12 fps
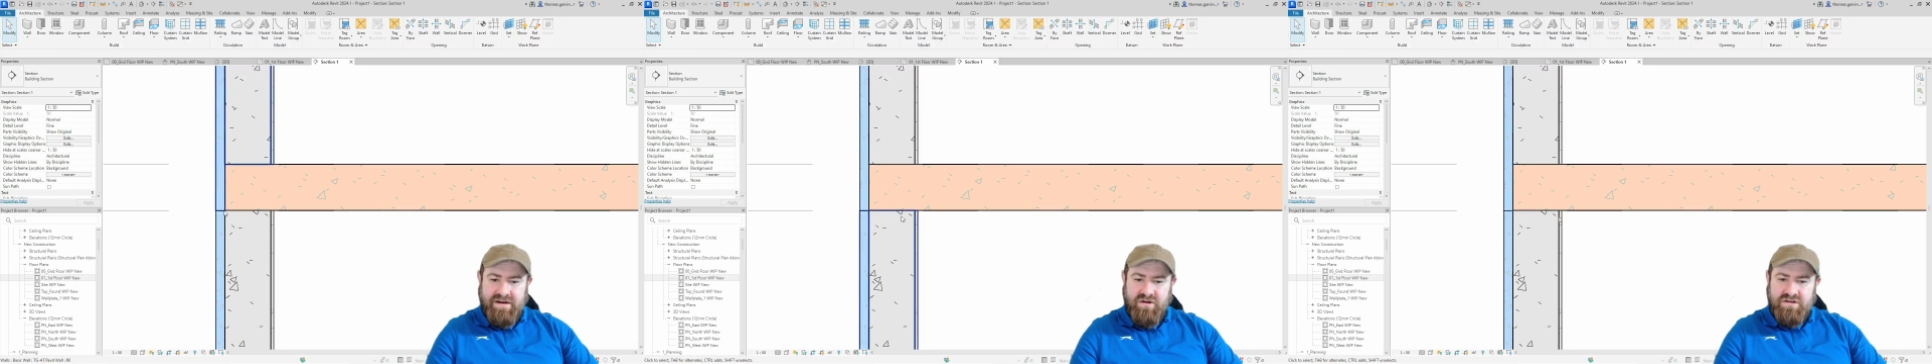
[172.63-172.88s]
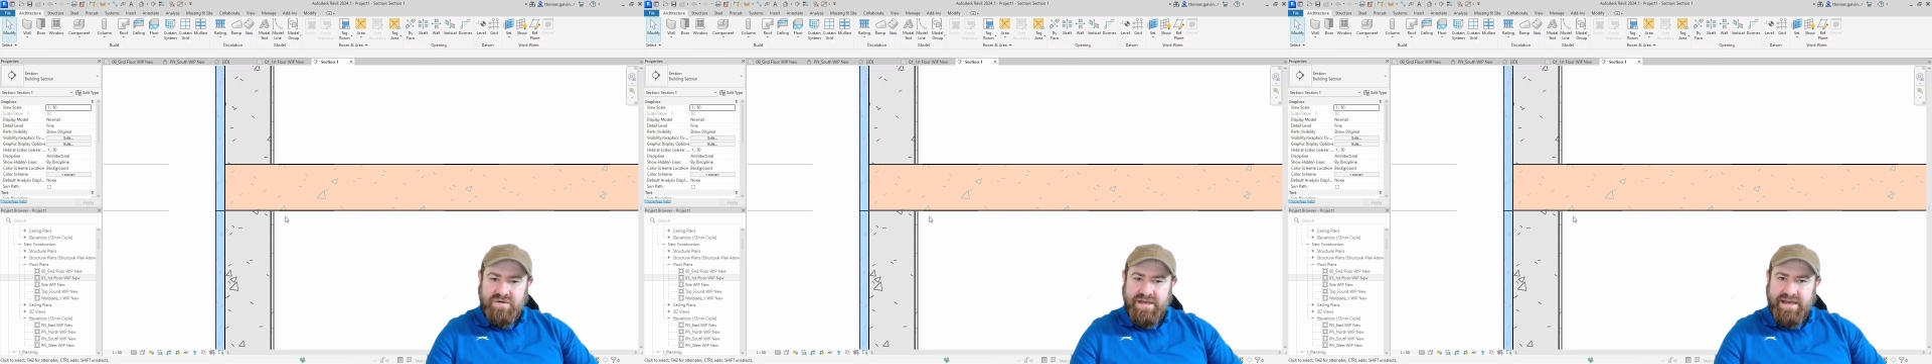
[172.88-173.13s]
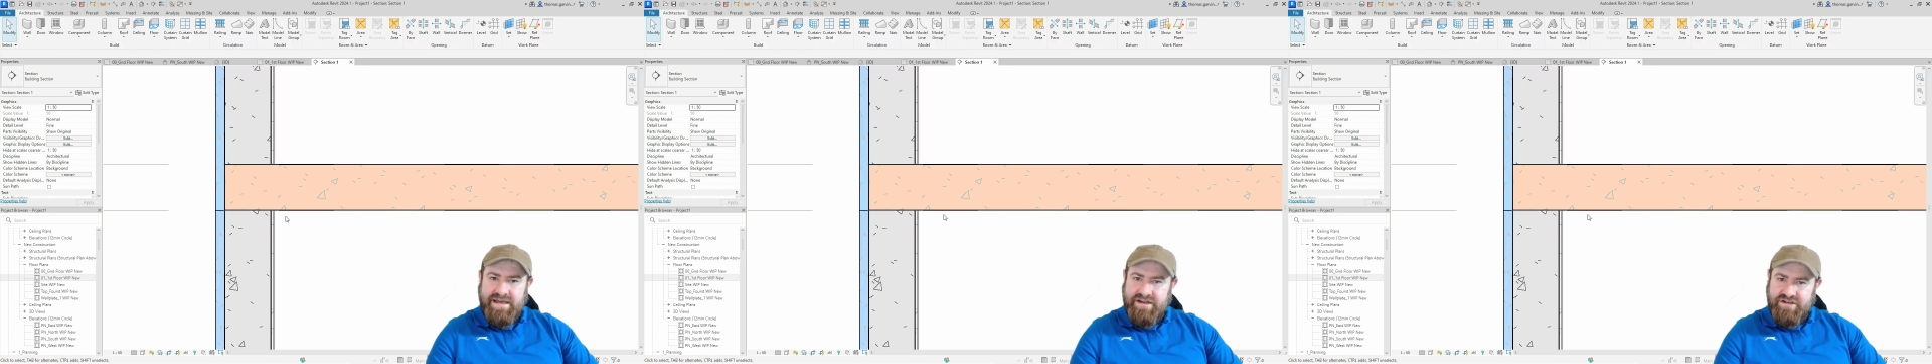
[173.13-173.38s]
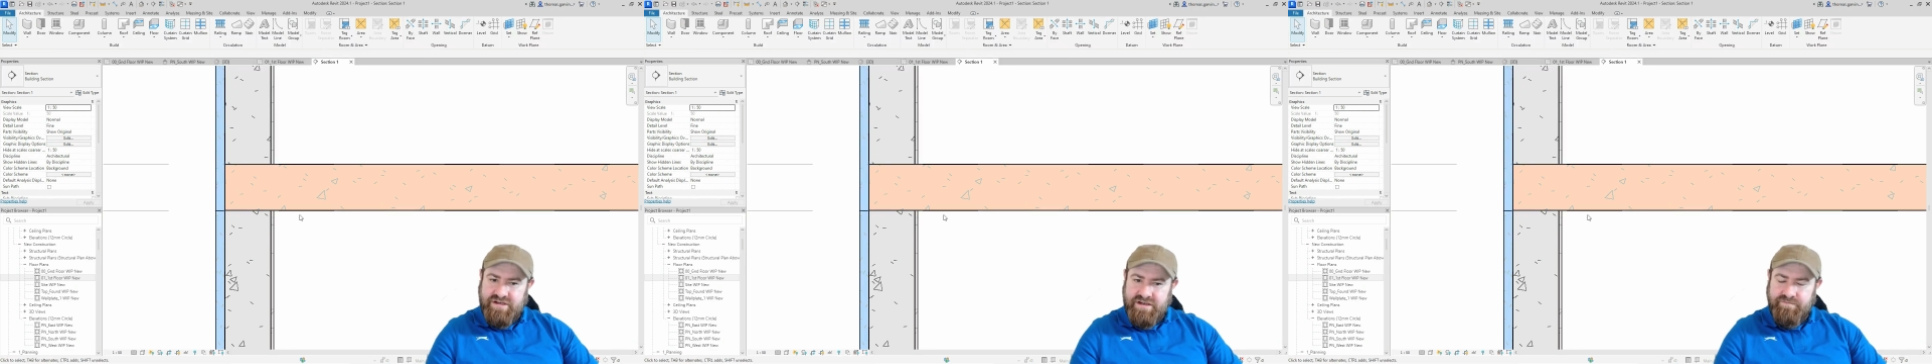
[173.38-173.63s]
looks okay
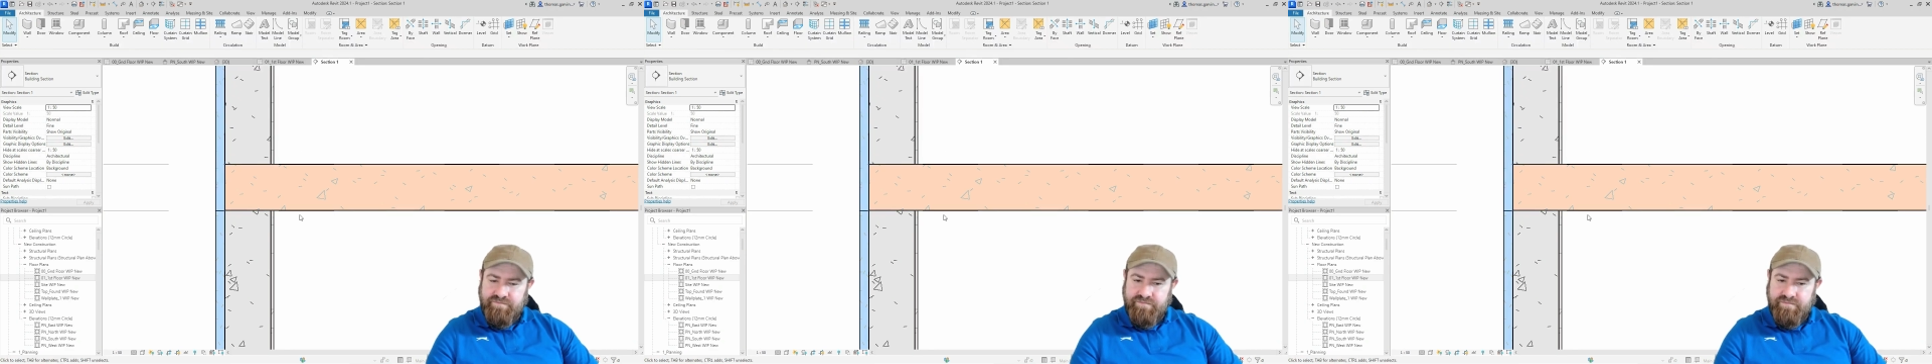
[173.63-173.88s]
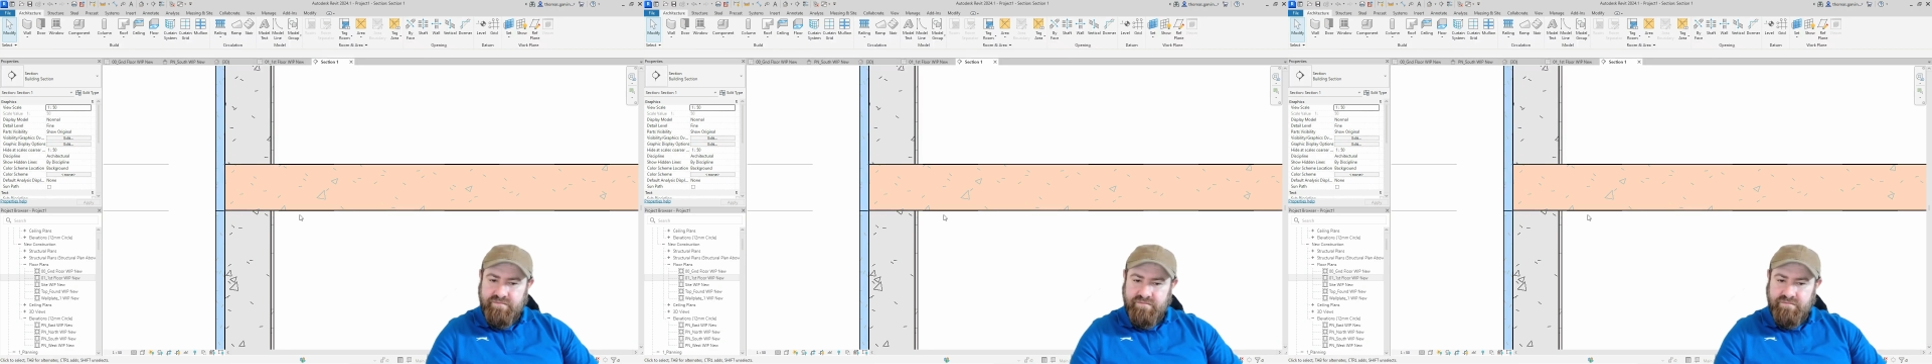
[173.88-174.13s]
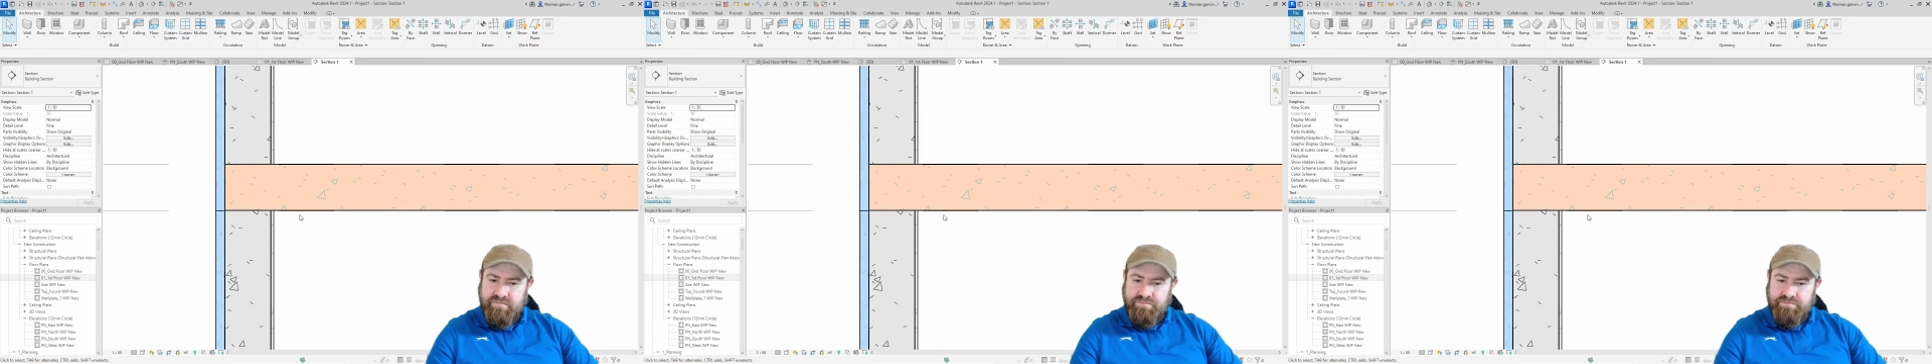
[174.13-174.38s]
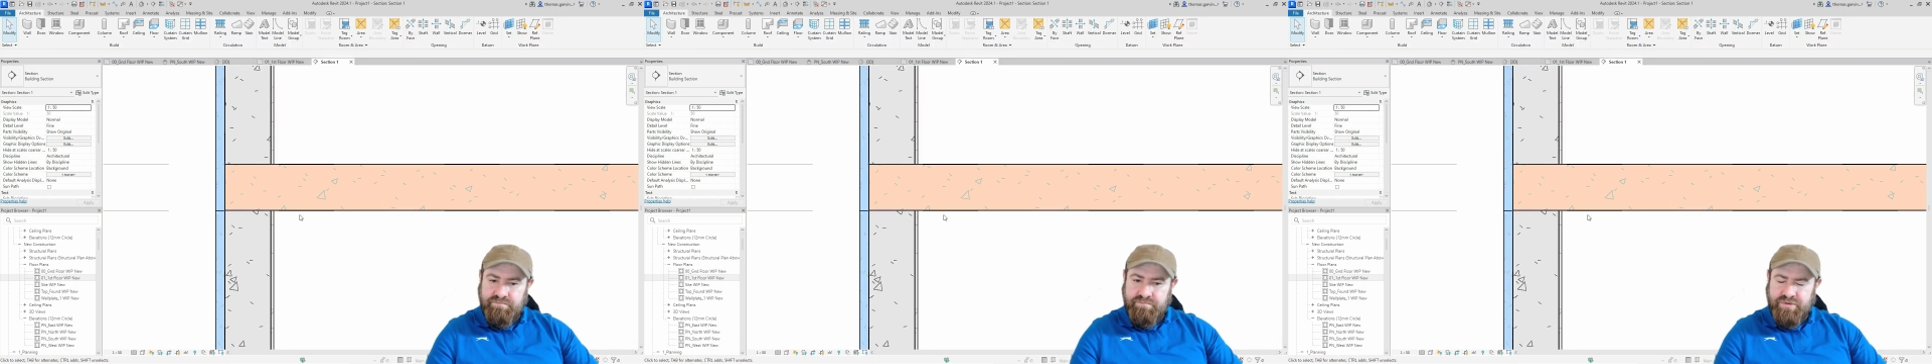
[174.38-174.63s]
initially
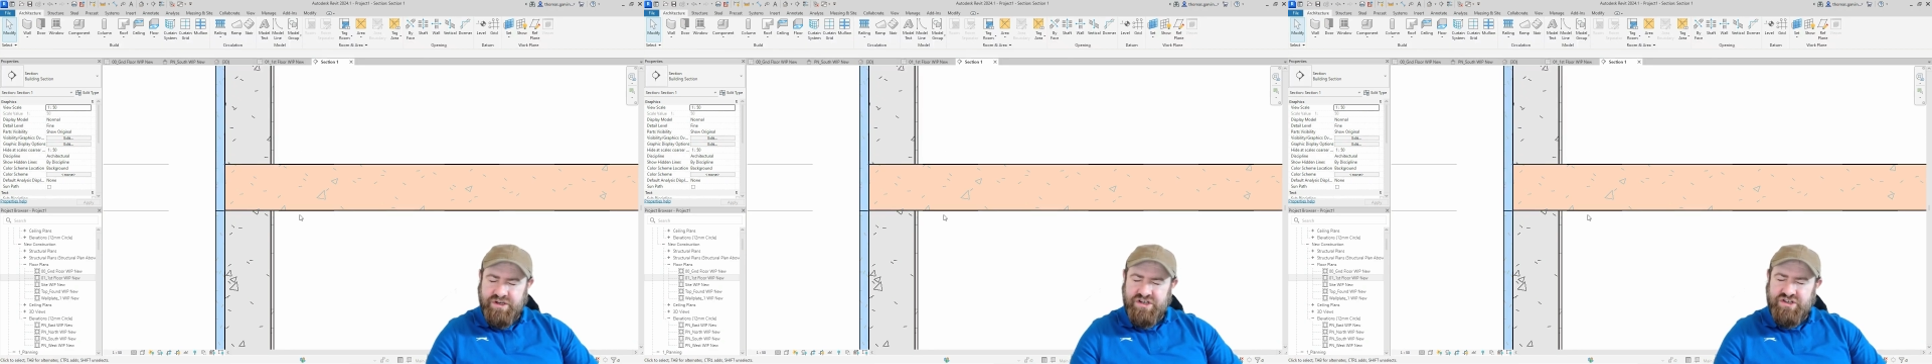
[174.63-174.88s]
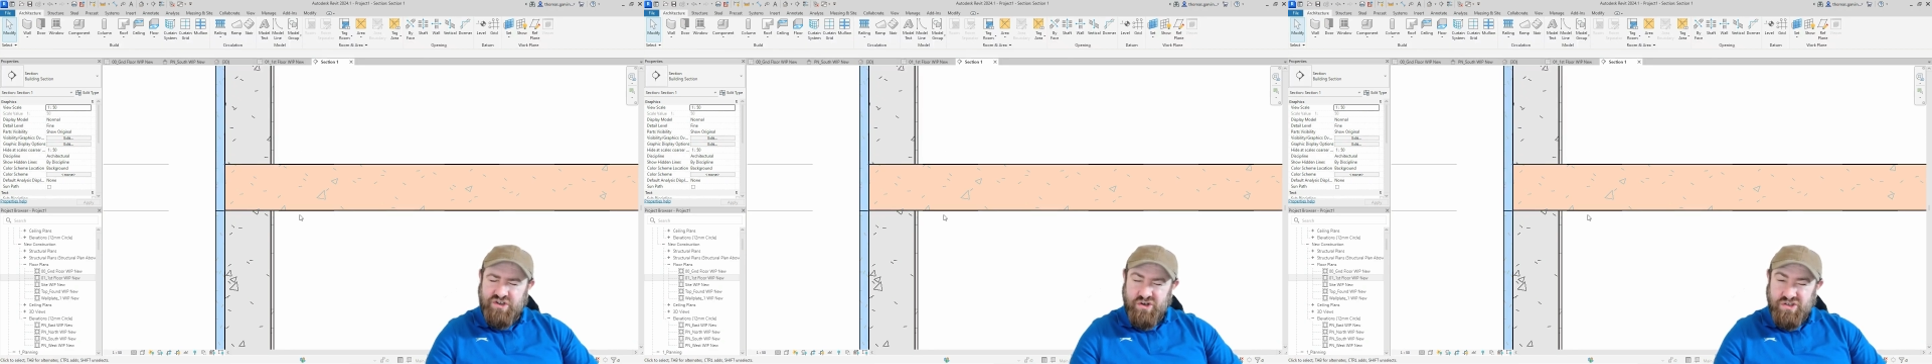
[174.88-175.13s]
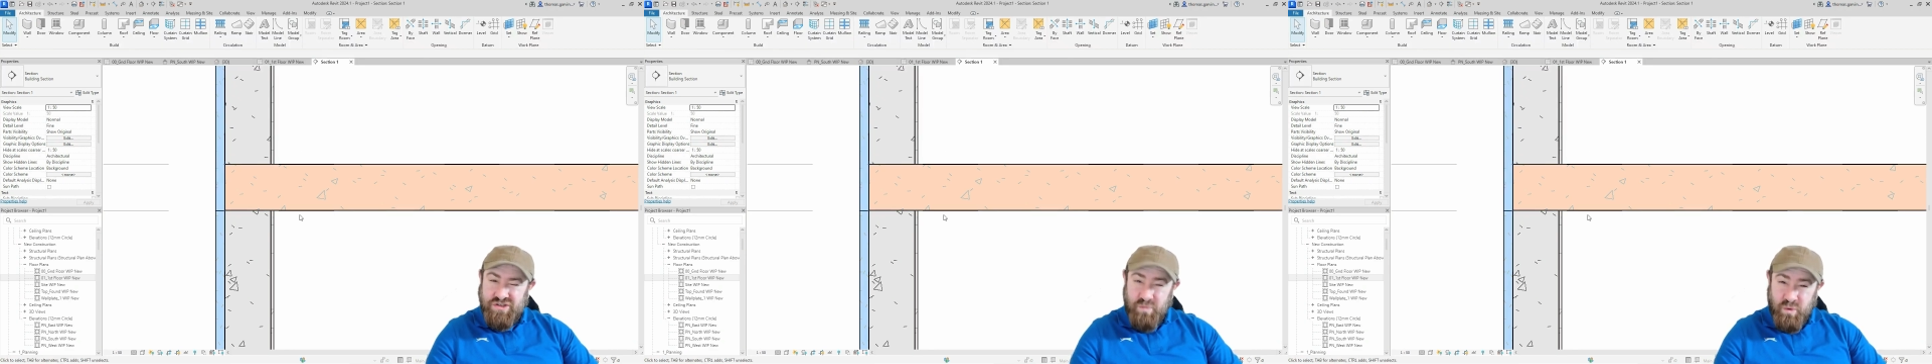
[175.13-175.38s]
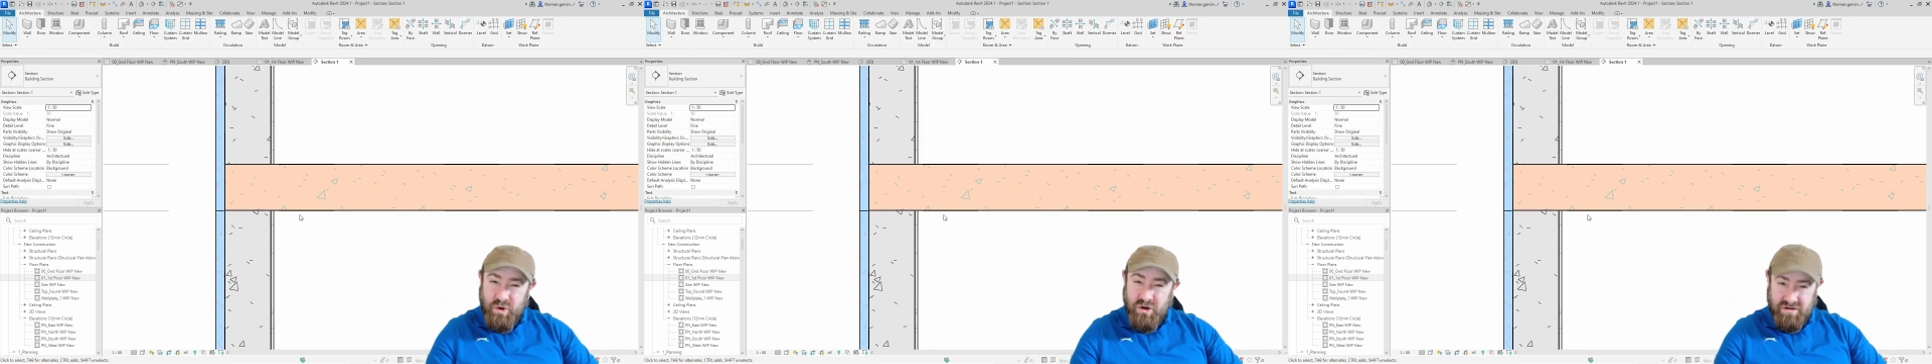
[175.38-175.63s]
but it
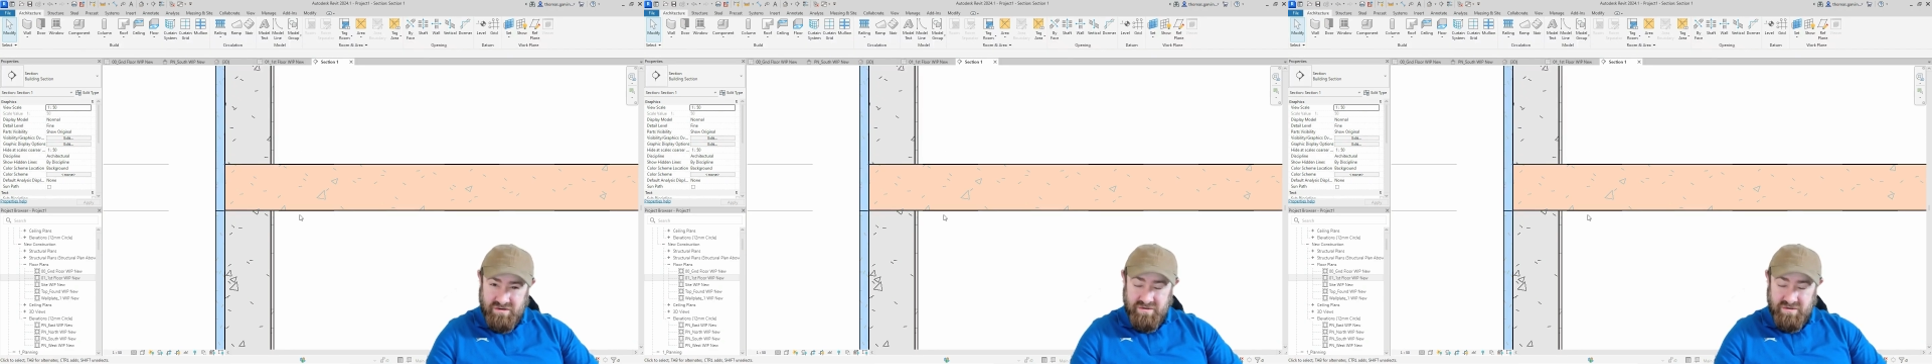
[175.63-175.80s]
doesn't work.